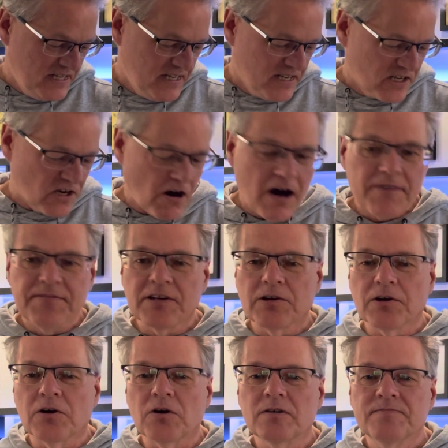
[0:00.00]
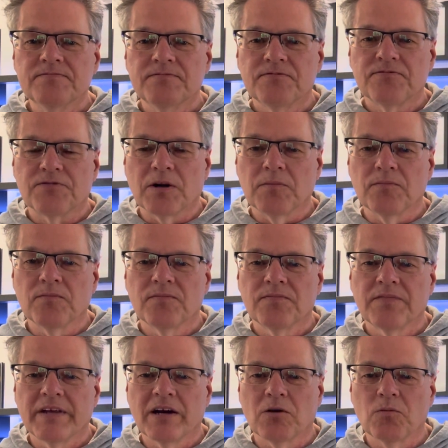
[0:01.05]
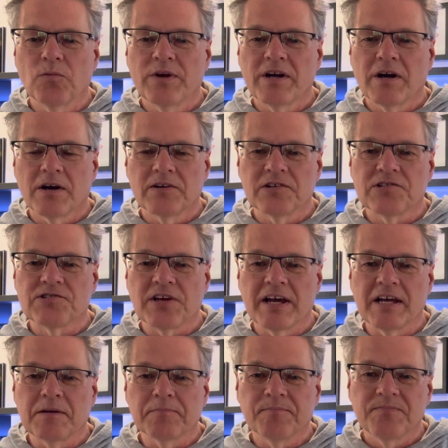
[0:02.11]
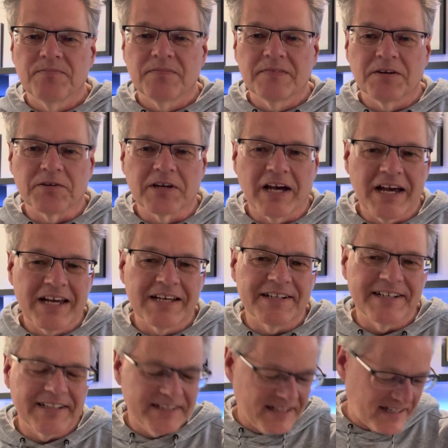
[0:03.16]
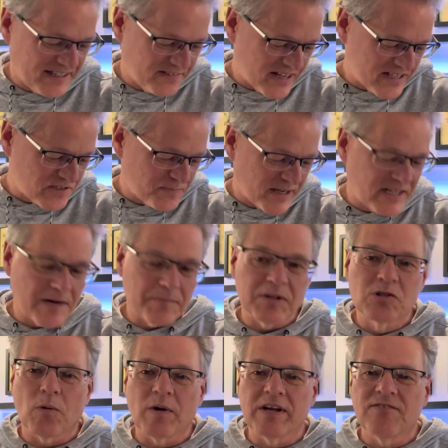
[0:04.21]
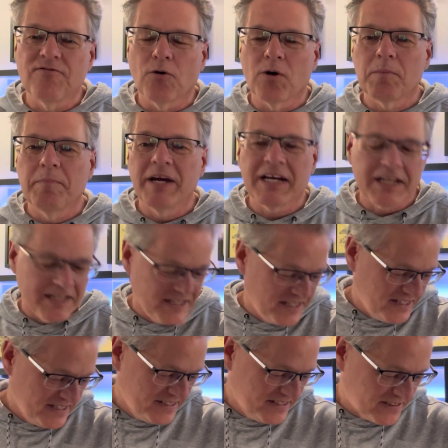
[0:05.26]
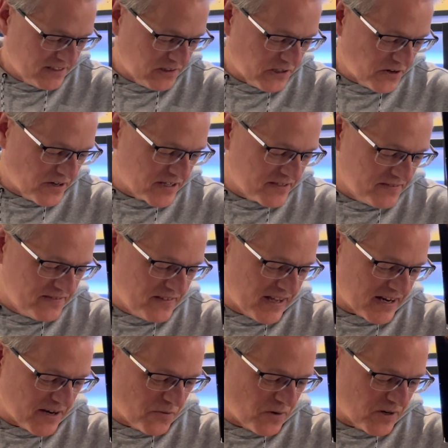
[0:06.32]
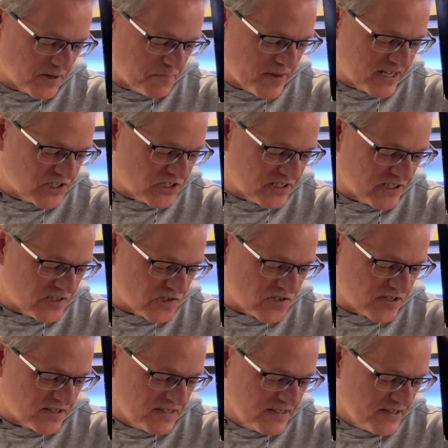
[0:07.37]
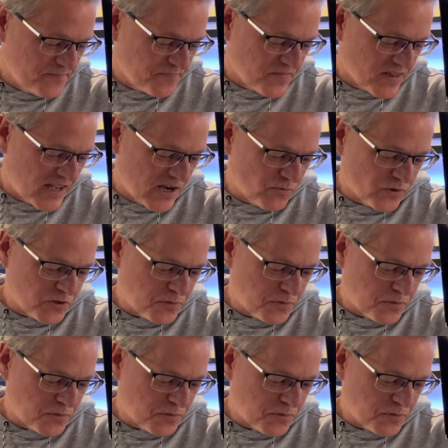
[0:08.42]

Coffee Girl from the album We Are the Same. Okay, and that's my number 24 pick. the lyric that I want to mention is, "It was